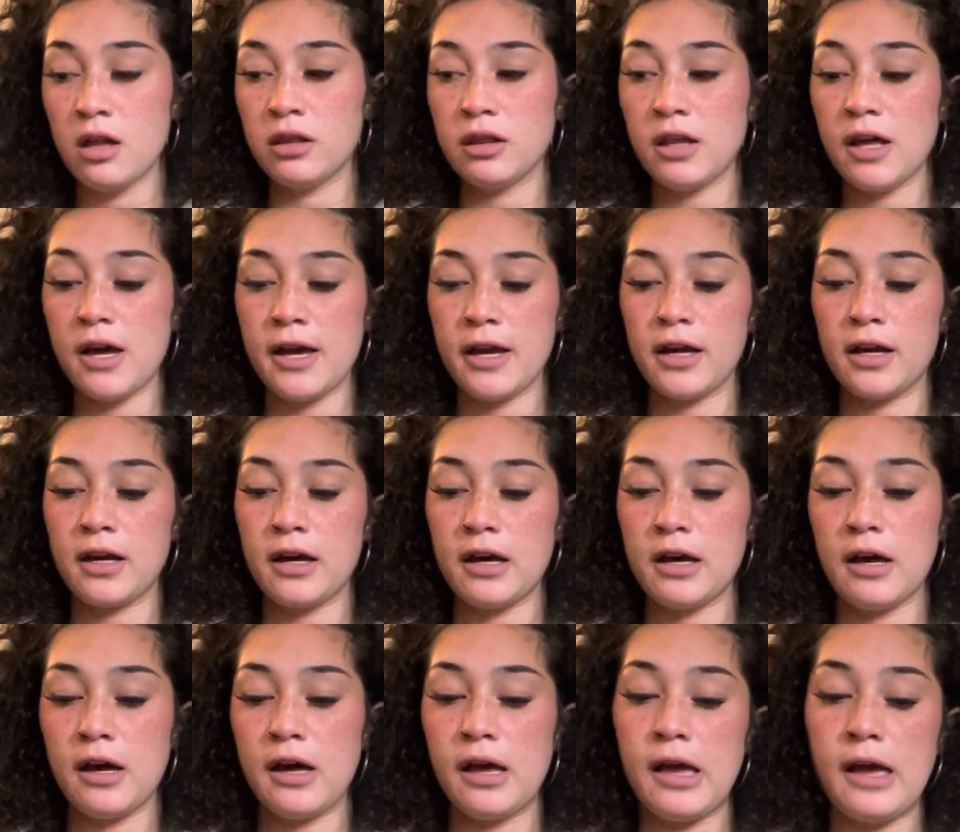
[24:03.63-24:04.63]
Like,
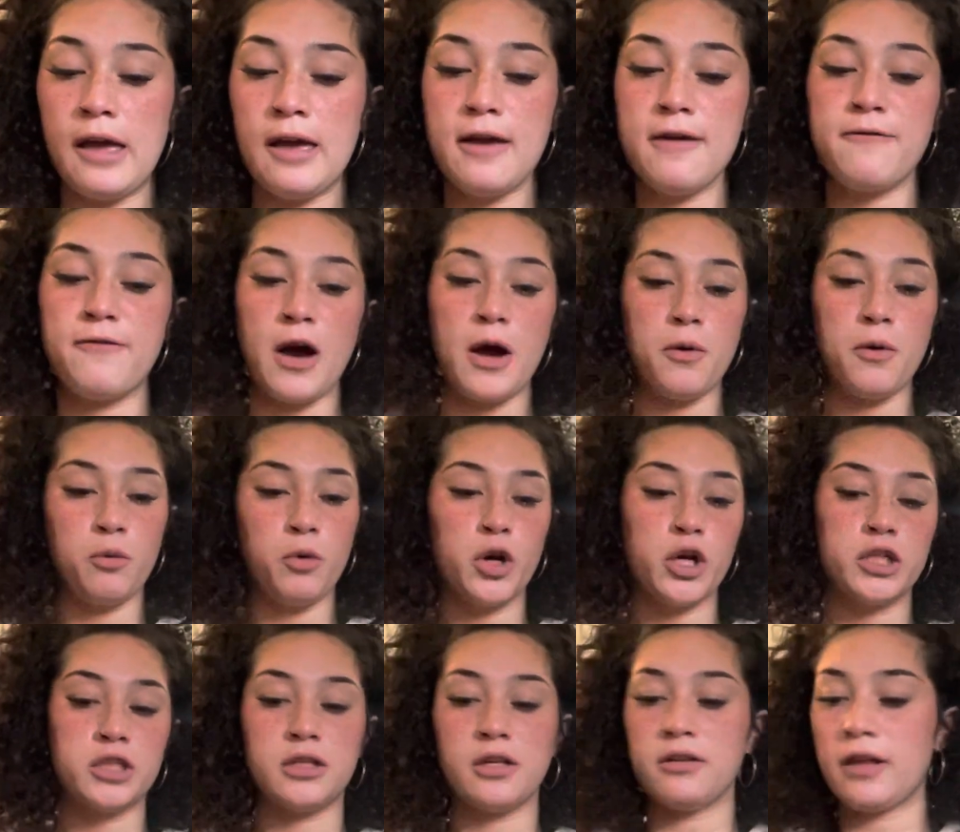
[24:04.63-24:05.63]
if I
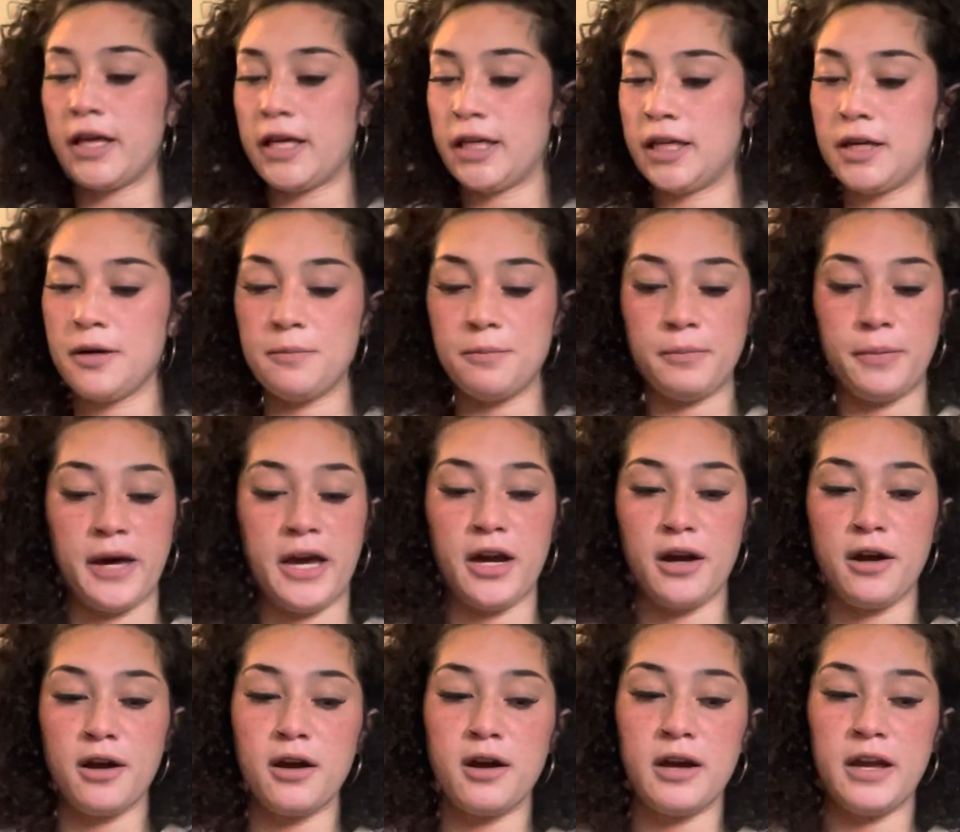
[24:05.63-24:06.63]
were to like
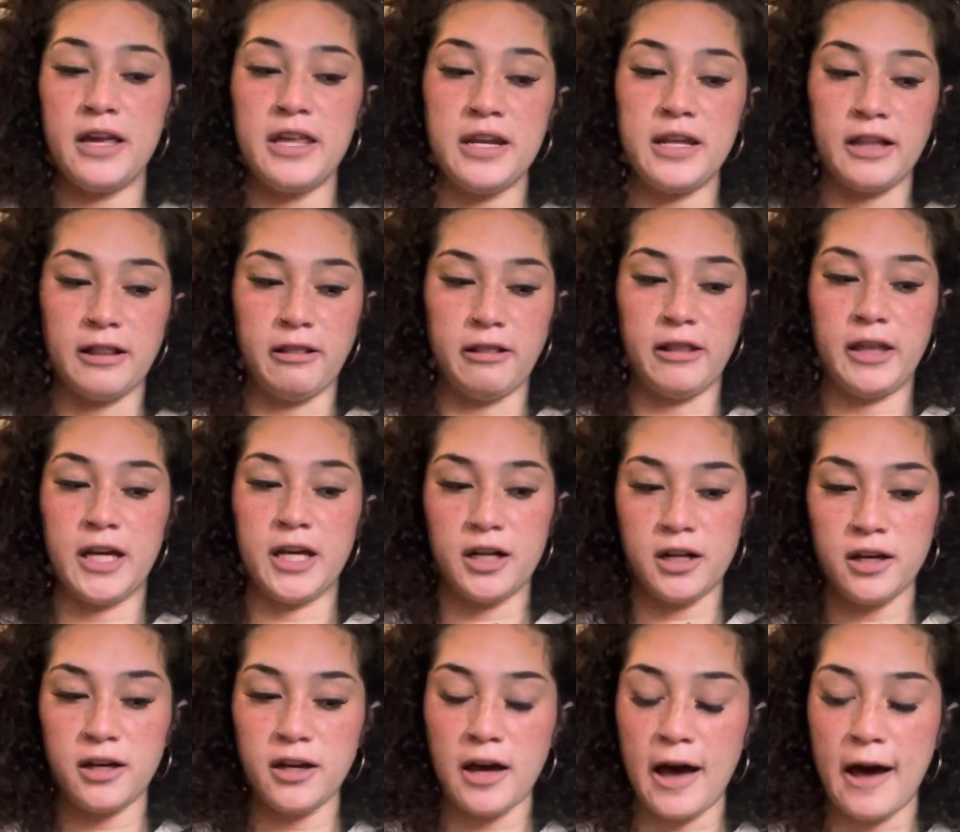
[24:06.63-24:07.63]
compare, in
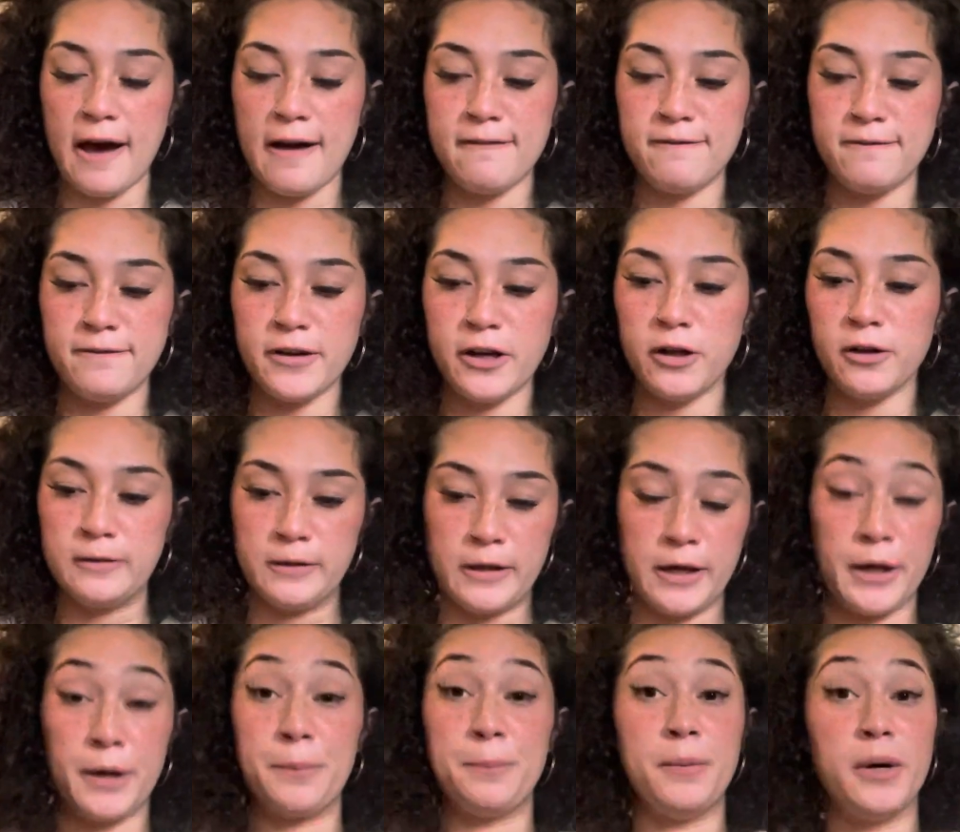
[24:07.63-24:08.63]
Atlanta, I felt
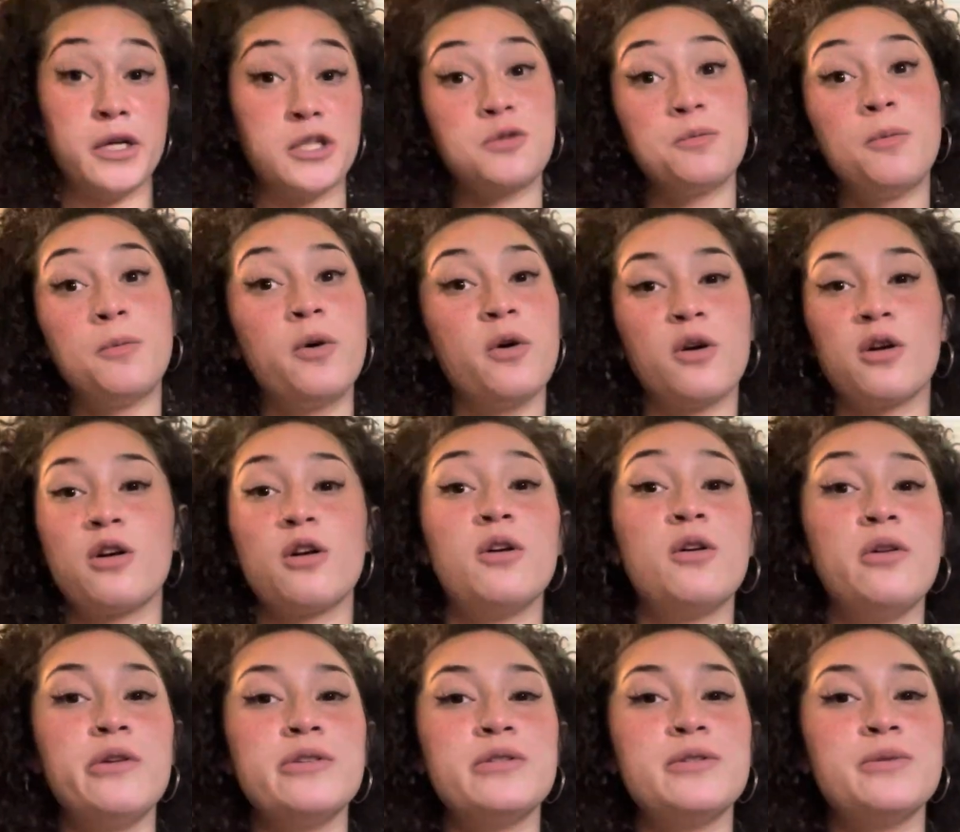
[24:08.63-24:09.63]
like much more
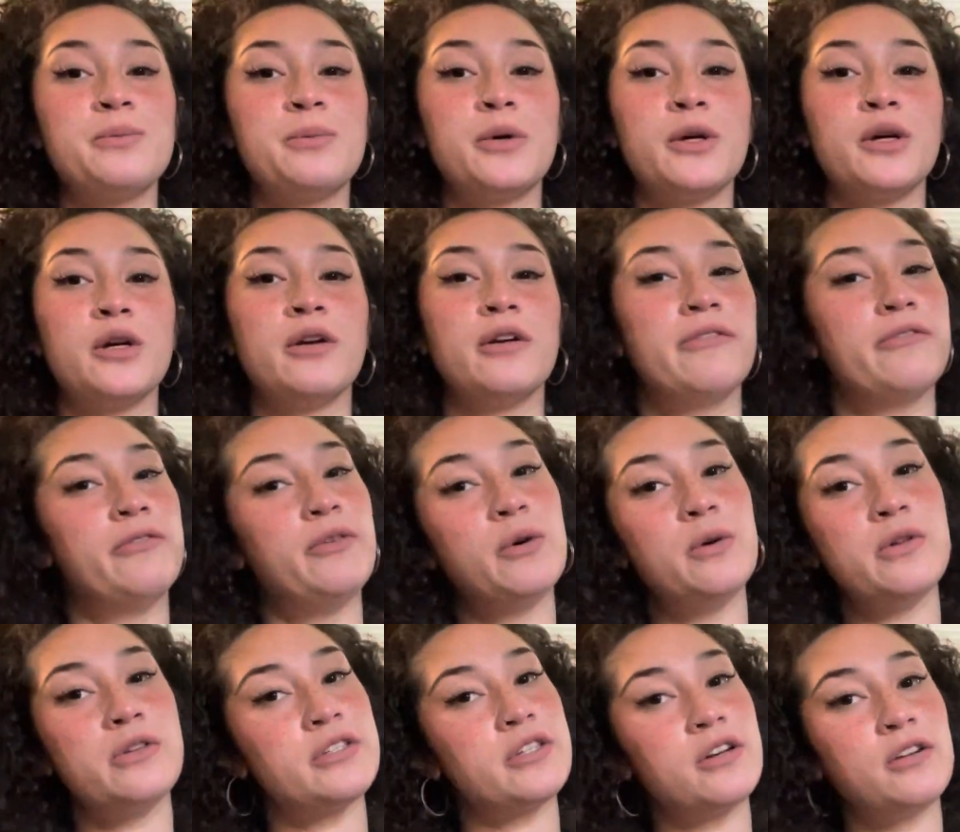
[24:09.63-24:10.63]
girls were
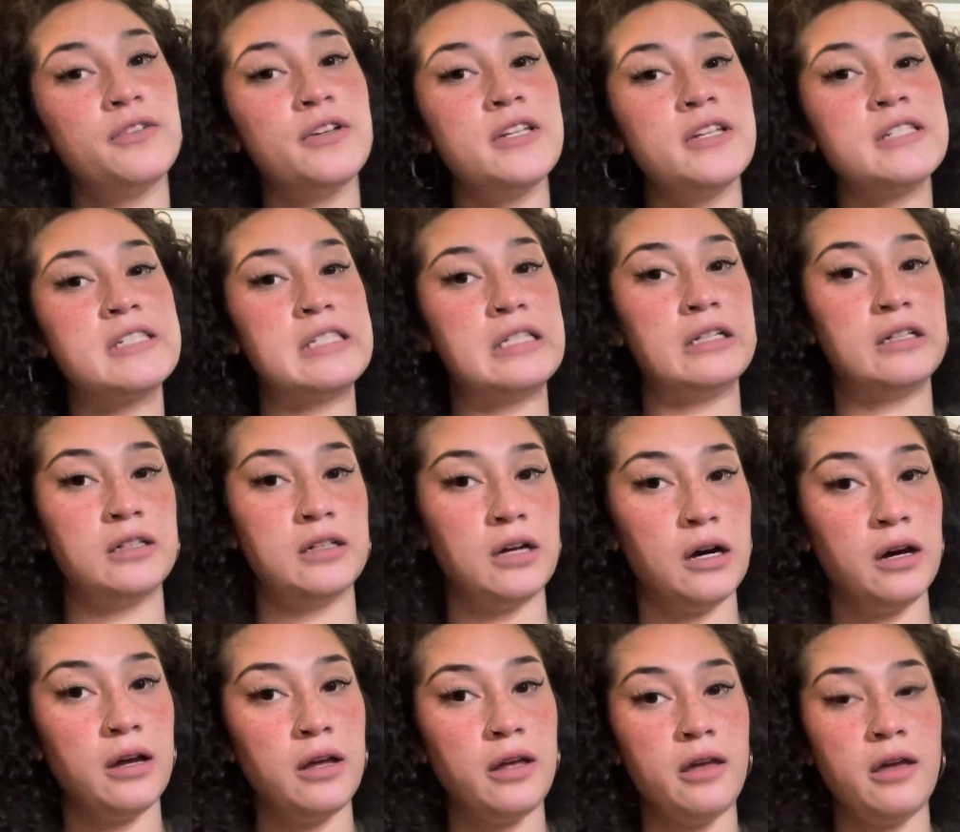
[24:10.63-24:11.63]
full service than
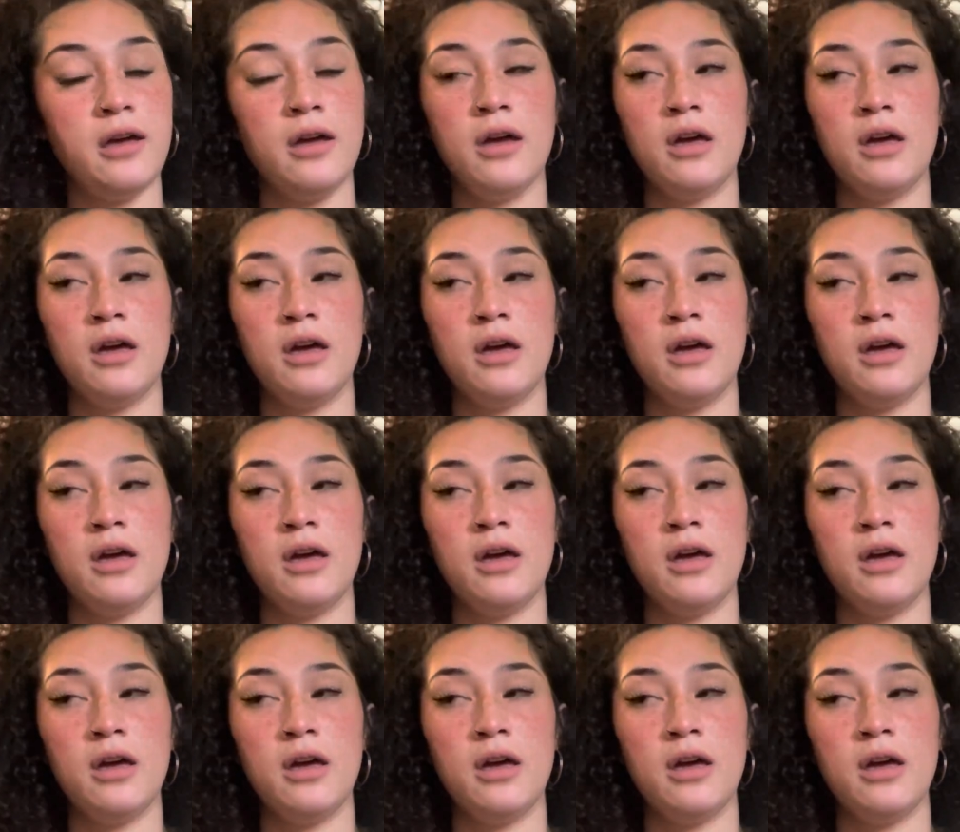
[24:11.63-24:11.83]
not.